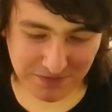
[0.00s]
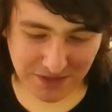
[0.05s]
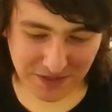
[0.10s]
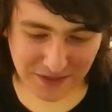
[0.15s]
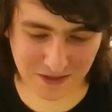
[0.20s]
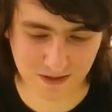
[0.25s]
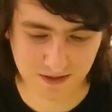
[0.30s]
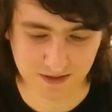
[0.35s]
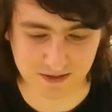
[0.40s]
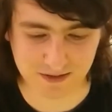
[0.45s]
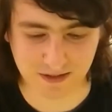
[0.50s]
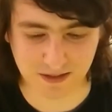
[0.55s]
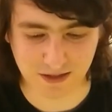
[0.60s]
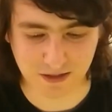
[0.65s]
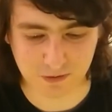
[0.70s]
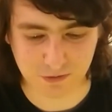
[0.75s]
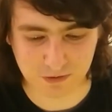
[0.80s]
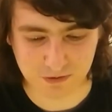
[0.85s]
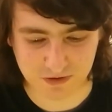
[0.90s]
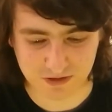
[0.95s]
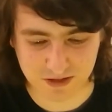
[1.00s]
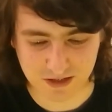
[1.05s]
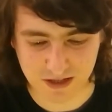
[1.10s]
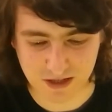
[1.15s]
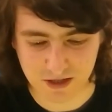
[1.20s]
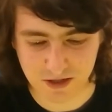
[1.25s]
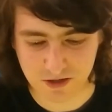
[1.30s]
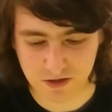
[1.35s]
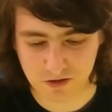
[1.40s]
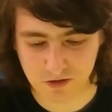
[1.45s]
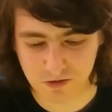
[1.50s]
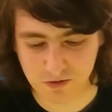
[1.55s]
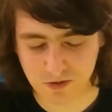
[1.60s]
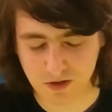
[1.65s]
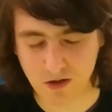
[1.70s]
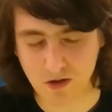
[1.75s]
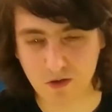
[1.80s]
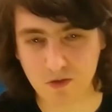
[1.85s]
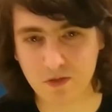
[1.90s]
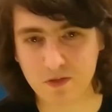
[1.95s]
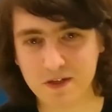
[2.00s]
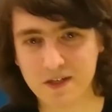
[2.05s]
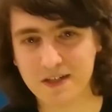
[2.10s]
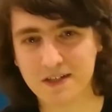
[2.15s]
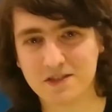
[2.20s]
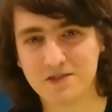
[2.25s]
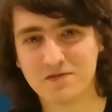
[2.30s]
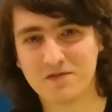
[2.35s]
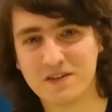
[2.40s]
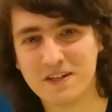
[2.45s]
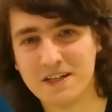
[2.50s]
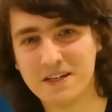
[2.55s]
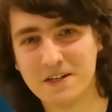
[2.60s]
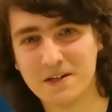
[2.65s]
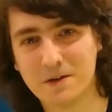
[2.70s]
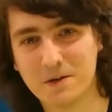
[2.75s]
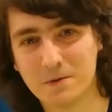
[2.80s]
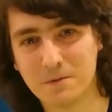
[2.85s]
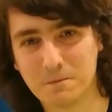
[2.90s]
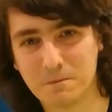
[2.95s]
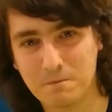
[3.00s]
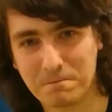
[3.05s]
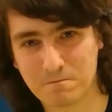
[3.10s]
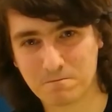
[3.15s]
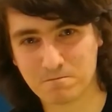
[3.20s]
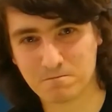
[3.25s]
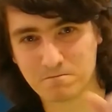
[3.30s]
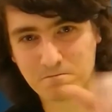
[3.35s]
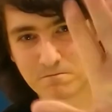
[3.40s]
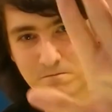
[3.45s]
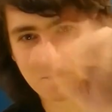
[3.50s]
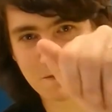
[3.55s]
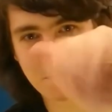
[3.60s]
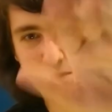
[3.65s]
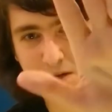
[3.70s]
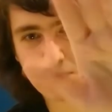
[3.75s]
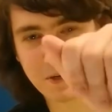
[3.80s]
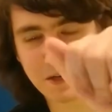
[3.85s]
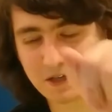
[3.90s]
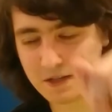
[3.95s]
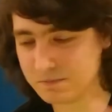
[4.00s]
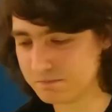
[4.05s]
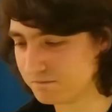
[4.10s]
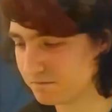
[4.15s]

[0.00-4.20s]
And I will see you on the next video. Bye bye.